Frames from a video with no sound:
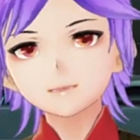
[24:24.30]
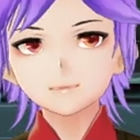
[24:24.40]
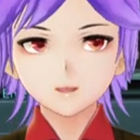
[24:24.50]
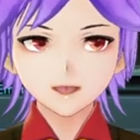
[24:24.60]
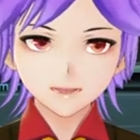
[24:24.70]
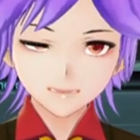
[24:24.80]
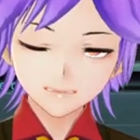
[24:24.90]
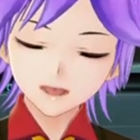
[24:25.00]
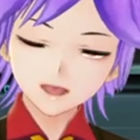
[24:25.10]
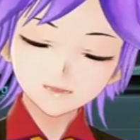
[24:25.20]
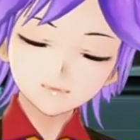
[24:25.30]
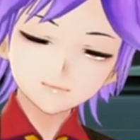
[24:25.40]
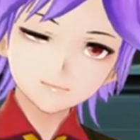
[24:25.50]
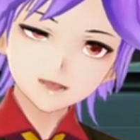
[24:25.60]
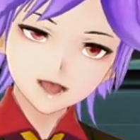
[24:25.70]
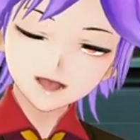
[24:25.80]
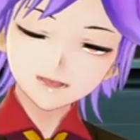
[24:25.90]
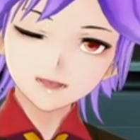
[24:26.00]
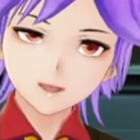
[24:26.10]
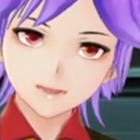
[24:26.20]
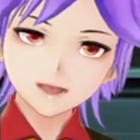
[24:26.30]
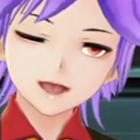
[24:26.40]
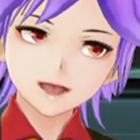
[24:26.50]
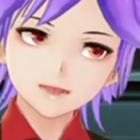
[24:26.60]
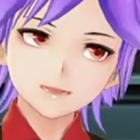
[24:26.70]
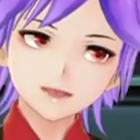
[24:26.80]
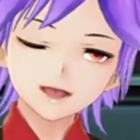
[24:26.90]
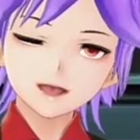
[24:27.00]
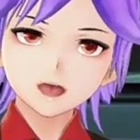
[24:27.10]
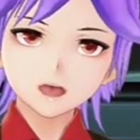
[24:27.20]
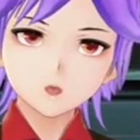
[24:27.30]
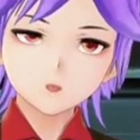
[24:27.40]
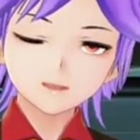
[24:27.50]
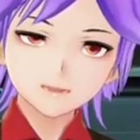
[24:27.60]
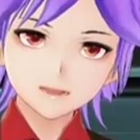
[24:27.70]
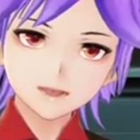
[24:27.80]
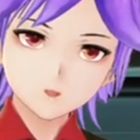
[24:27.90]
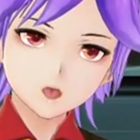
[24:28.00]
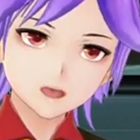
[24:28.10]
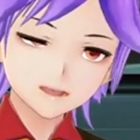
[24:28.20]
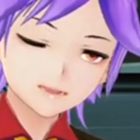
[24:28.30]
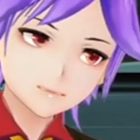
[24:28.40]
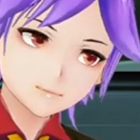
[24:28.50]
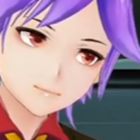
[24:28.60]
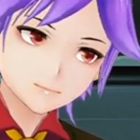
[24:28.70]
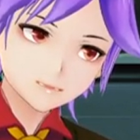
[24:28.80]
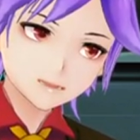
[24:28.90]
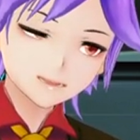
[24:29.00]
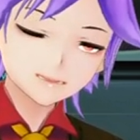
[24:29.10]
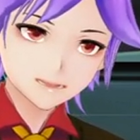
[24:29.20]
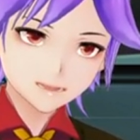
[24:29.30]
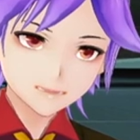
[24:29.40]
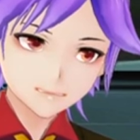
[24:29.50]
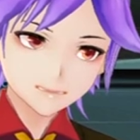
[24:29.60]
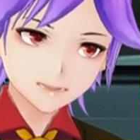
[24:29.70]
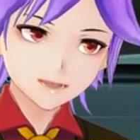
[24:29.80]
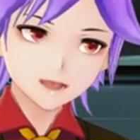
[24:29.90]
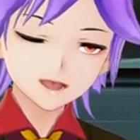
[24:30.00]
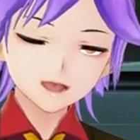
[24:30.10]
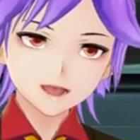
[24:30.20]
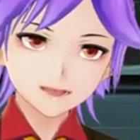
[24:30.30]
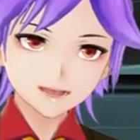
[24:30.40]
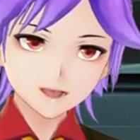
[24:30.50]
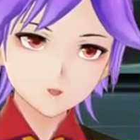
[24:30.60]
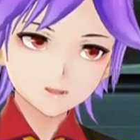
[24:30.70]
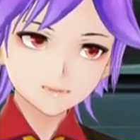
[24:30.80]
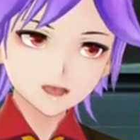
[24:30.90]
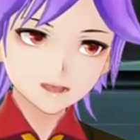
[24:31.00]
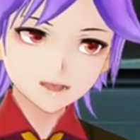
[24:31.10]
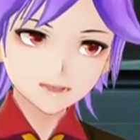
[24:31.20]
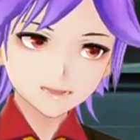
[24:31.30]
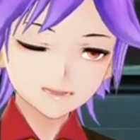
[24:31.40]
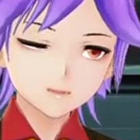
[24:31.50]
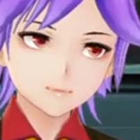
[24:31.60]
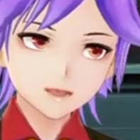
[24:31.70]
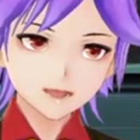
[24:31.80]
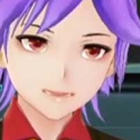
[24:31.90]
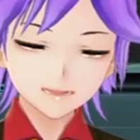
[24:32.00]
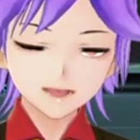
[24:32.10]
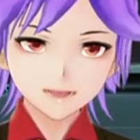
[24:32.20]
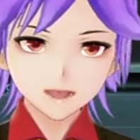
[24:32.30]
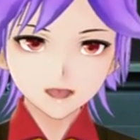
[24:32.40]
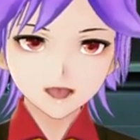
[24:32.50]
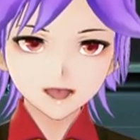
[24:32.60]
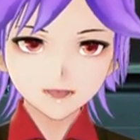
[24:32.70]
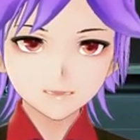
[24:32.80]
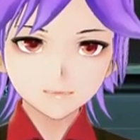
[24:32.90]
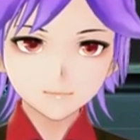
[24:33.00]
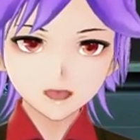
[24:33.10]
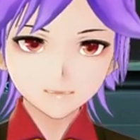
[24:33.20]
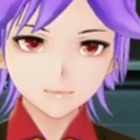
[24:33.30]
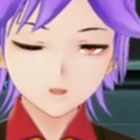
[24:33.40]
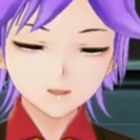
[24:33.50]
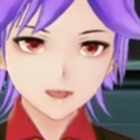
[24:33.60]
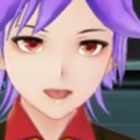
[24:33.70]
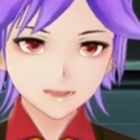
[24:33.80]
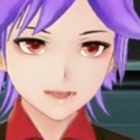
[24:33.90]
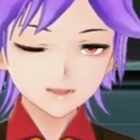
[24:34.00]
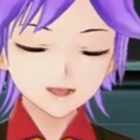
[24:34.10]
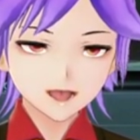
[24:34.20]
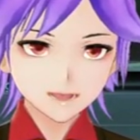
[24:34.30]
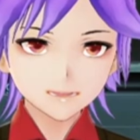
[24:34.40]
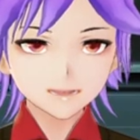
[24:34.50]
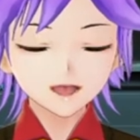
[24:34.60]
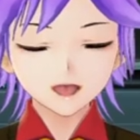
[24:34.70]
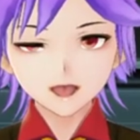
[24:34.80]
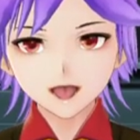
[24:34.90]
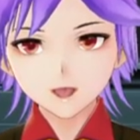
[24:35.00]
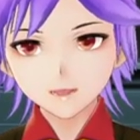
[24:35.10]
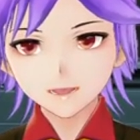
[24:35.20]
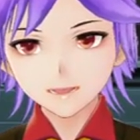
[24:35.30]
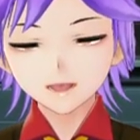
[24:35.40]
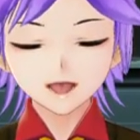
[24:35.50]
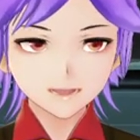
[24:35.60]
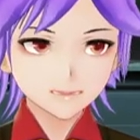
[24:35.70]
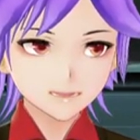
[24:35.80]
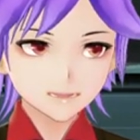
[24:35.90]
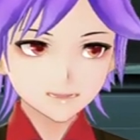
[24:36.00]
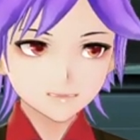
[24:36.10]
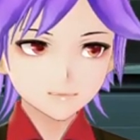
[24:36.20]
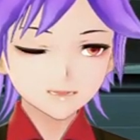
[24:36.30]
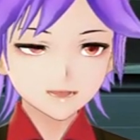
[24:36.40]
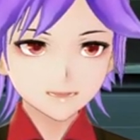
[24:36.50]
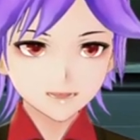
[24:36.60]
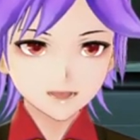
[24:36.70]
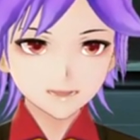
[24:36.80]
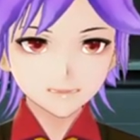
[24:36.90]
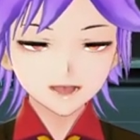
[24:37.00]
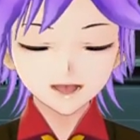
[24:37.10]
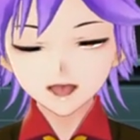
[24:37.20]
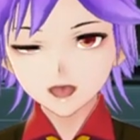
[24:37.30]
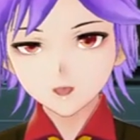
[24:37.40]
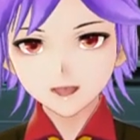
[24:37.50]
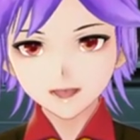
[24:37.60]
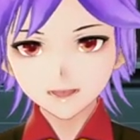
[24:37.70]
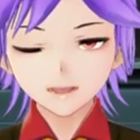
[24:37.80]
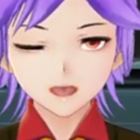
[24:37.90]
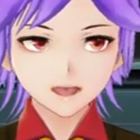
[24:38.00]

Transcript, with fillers: can split however you'd like. You could go 3-1 for instance, three people take one side and then one person takes the other, it all depends on like how strong the one person is if you decide to go that route.